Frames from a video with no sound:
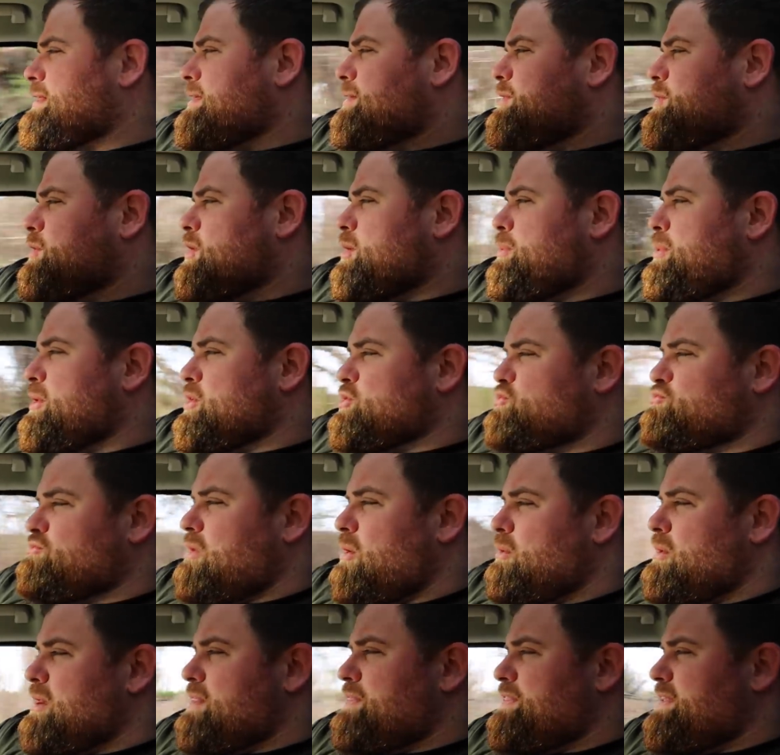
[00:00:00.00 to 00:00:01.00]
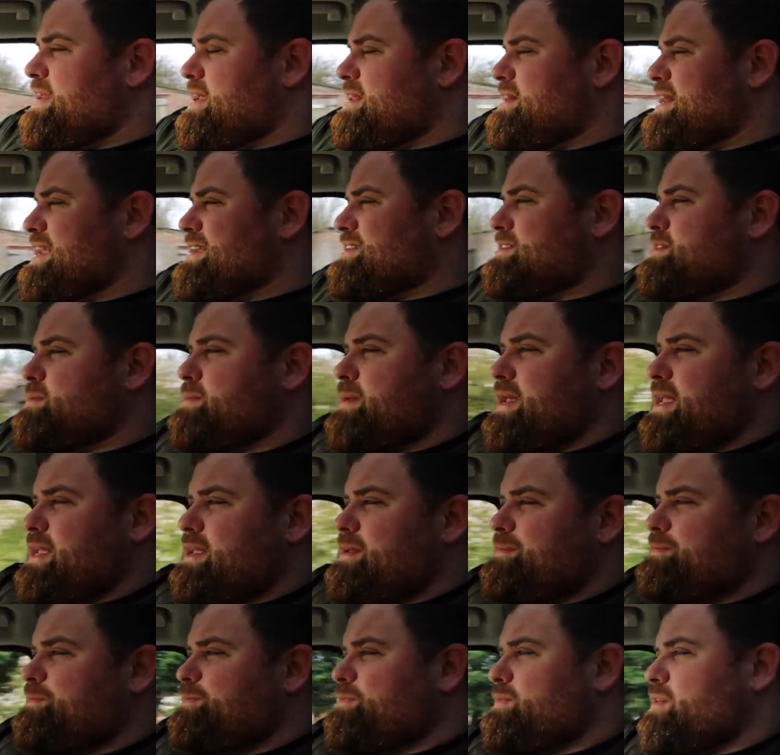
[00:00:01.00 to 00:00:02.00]
I'm going to put a scrolling thing next to me
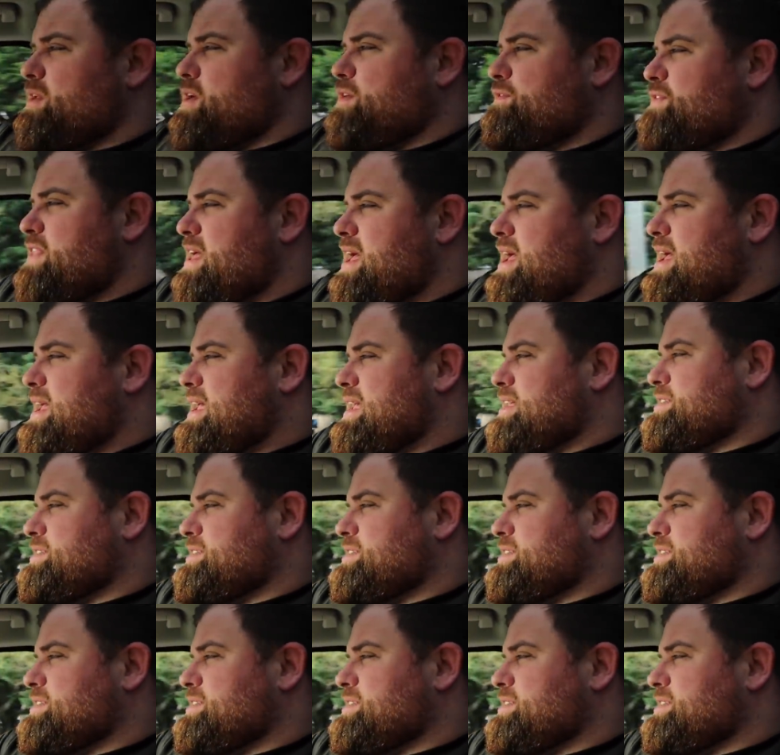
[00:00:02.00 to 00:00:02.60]
of their